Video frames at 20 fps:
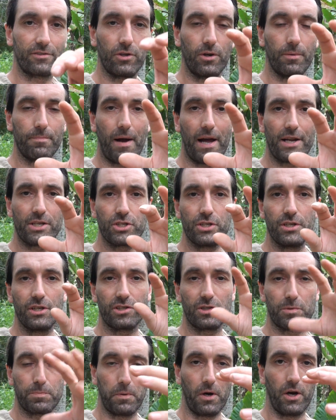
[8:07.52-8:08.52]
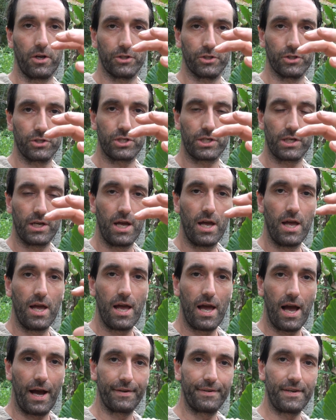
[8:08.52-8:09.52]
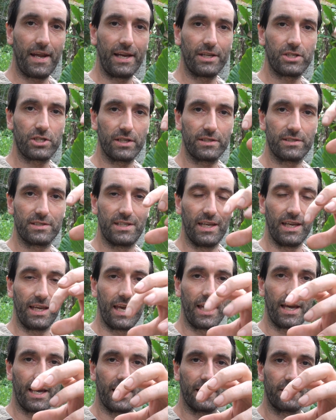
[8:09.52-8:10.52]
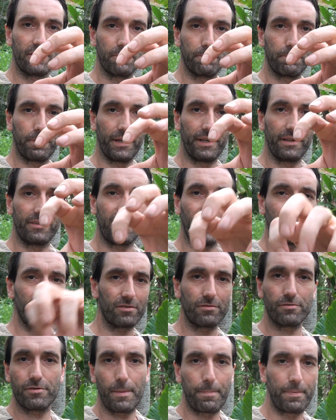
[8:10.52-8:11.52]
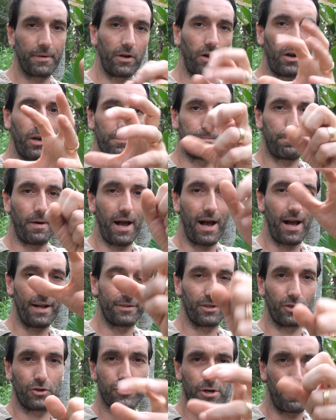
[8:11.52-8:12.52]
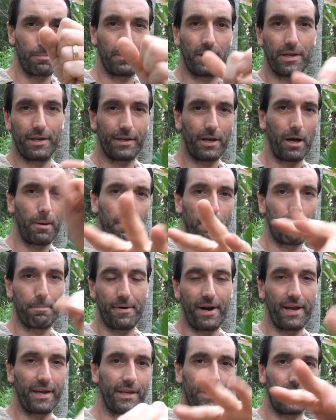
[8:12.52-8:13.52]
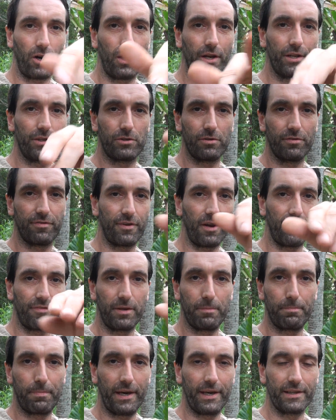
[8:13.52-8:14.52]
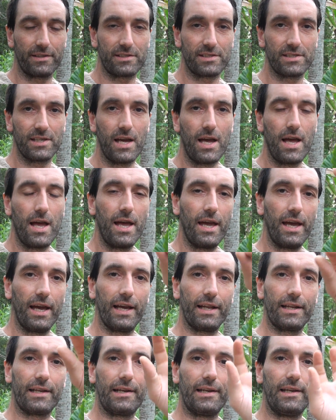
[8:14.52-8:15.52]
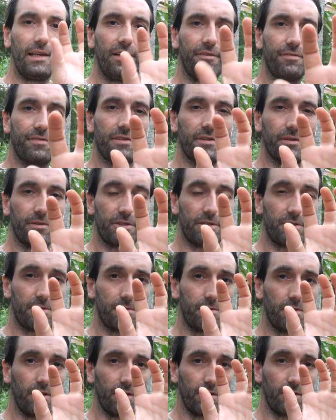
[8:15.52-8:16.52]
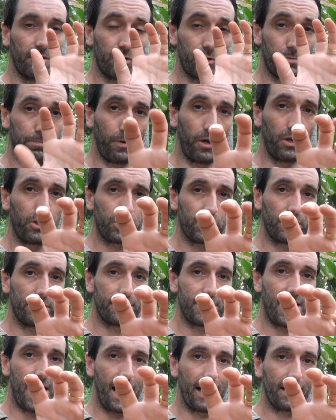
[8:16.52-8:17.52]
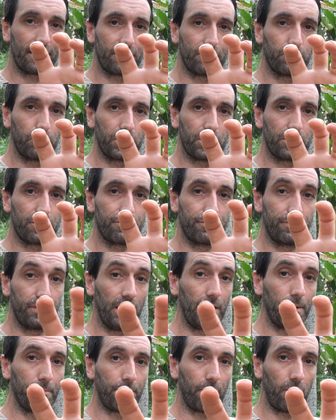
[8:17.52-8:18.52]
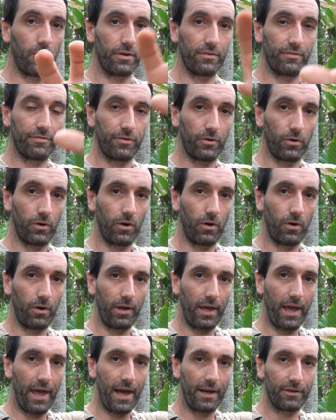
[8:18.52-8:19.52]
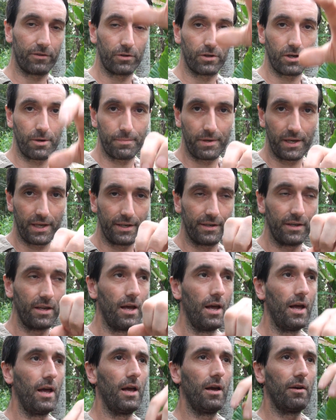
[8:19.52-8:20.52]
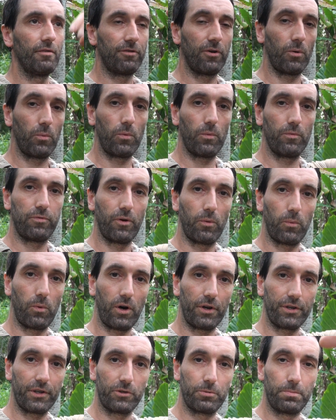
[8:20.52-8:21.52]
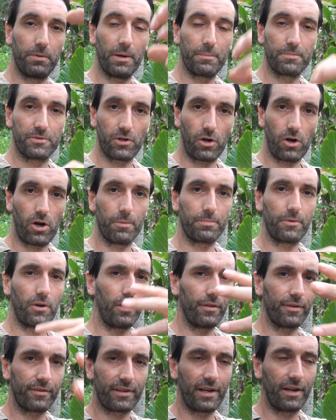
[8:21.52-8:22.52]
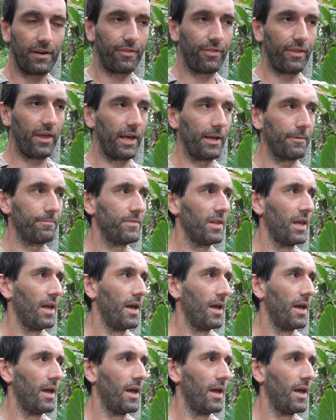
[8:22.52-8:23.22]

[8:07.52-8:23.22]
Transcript: So imagine a sponge, and nature's digging it, but it doesn't rip it all apart and crumble it up and break it all into fluffy bits. It leaves the sponge intact, which is really important for air to come in, for water to be absorbed, all this kind of thing.